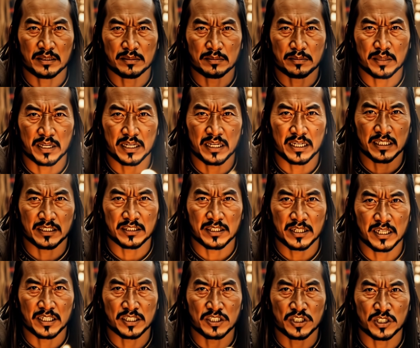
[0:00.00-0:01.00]
immediate
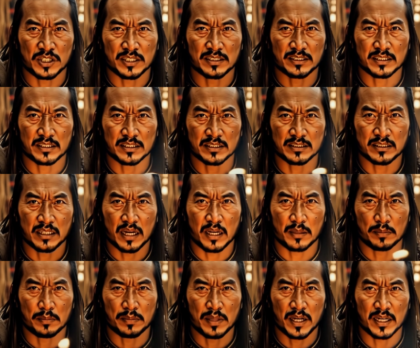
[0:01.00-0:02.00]
justice,
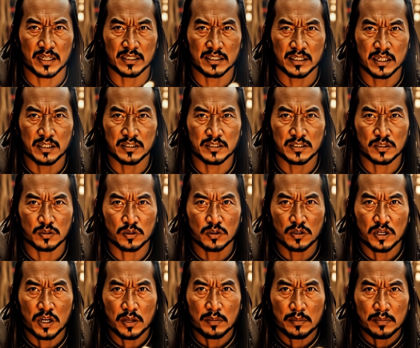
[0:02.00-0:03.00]
blood
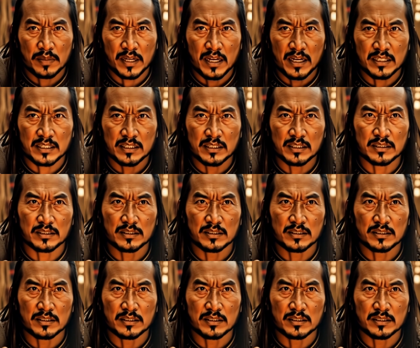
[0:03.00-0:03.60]
for blood.